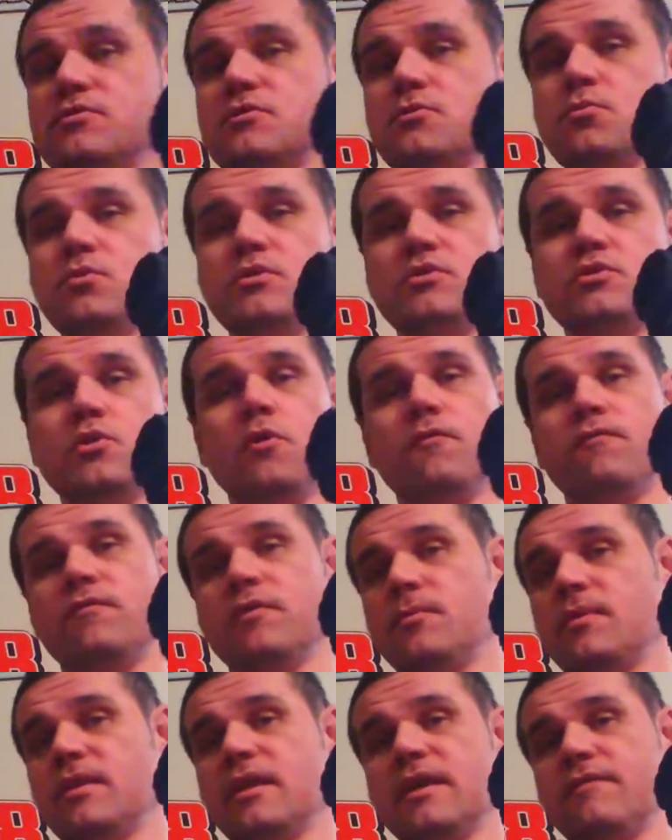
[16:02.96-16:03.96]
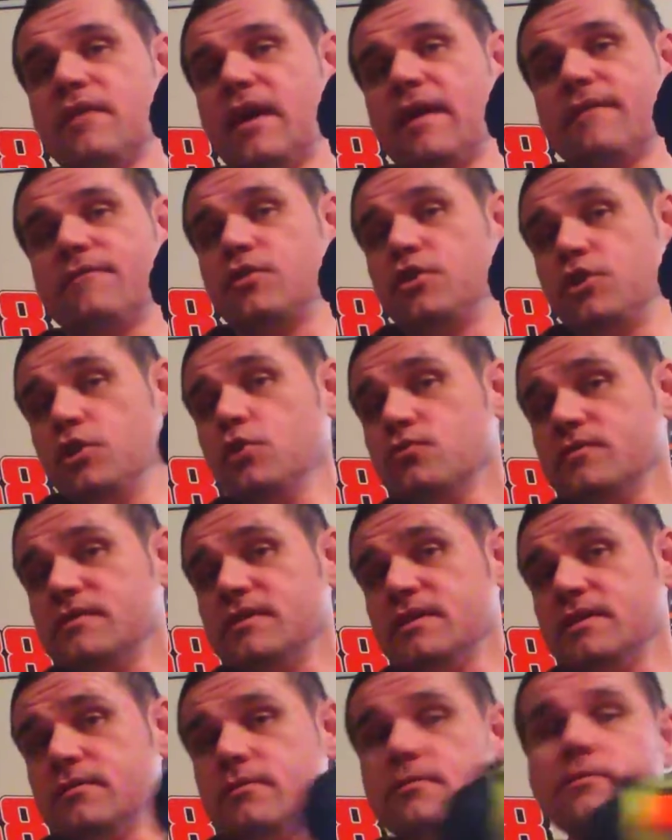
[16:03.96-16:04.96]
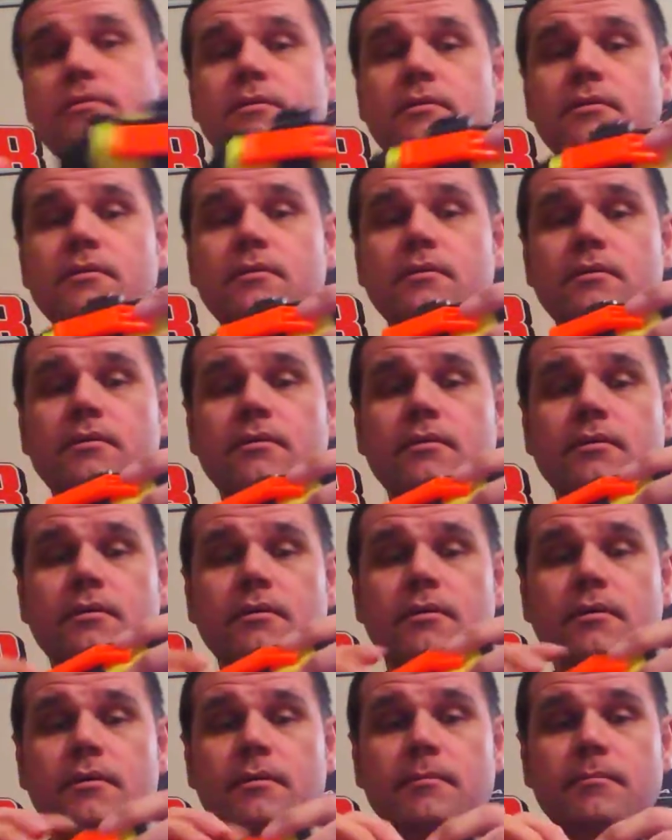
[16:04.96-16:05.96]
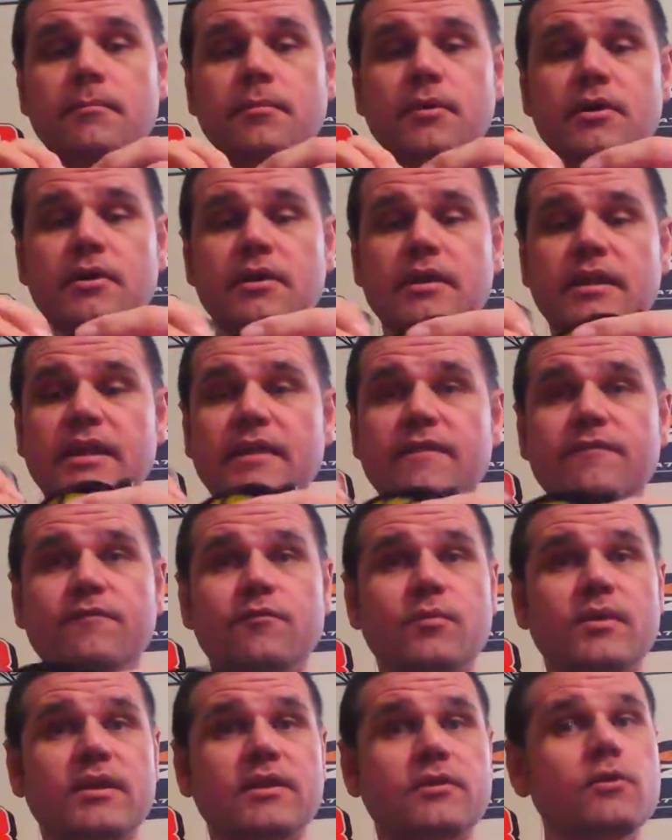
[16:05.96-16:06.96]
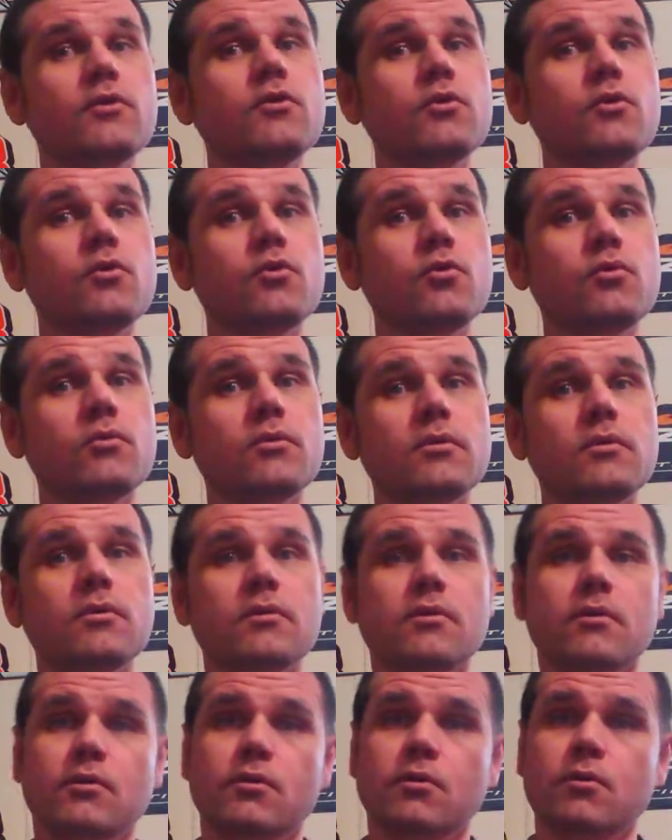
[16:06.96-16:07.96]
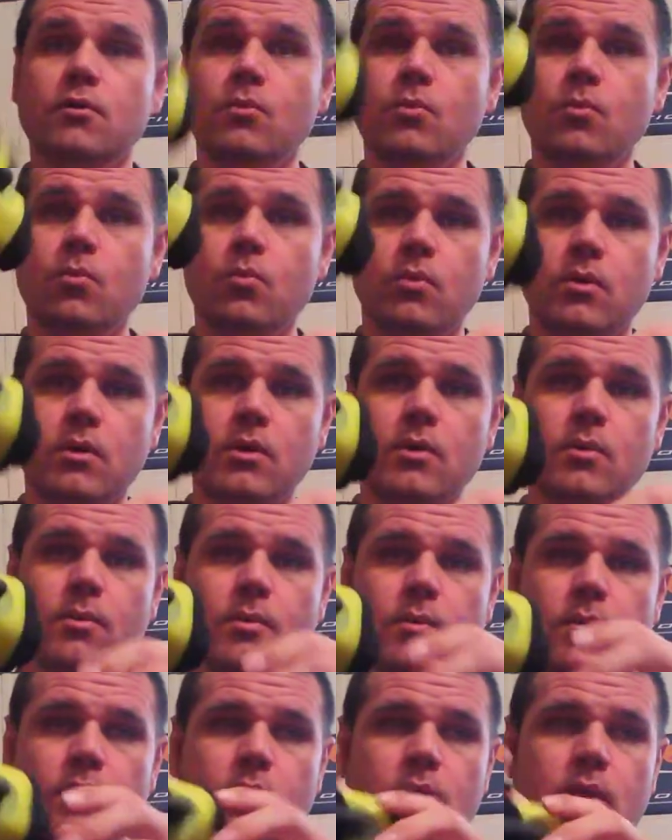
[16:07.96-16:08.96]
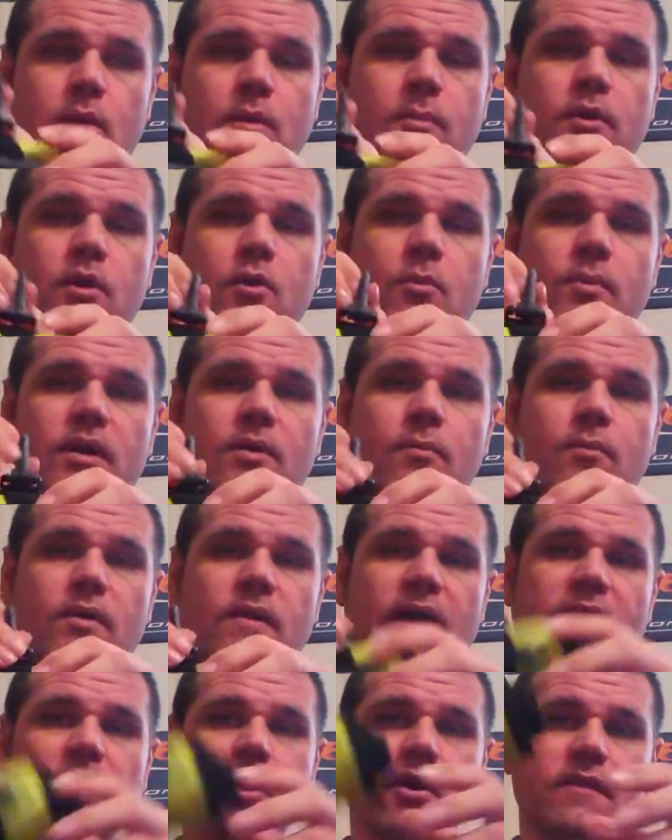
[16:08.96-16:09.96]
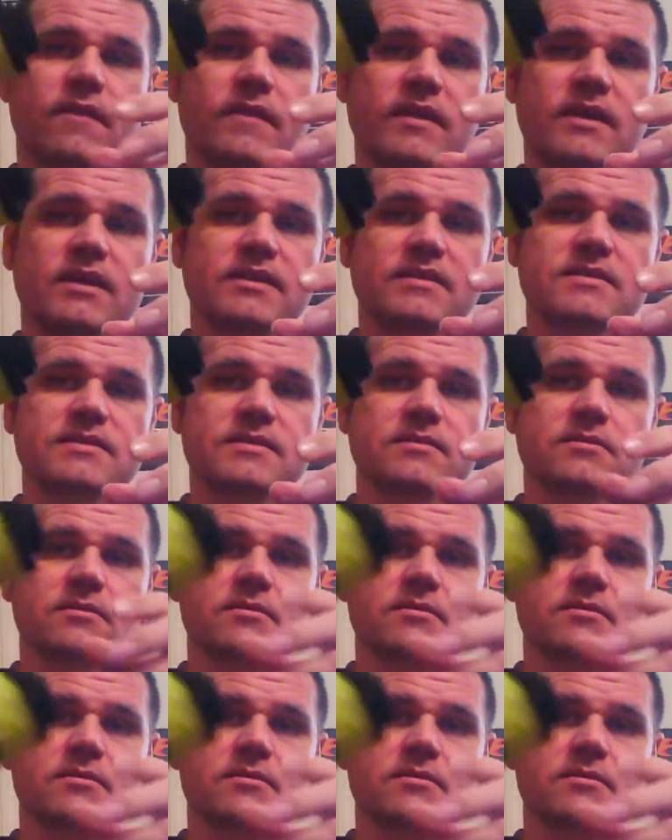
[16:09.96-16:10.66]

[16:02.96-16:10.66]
it, which hopefully we never have to use it. But if we do, we know we can rely on this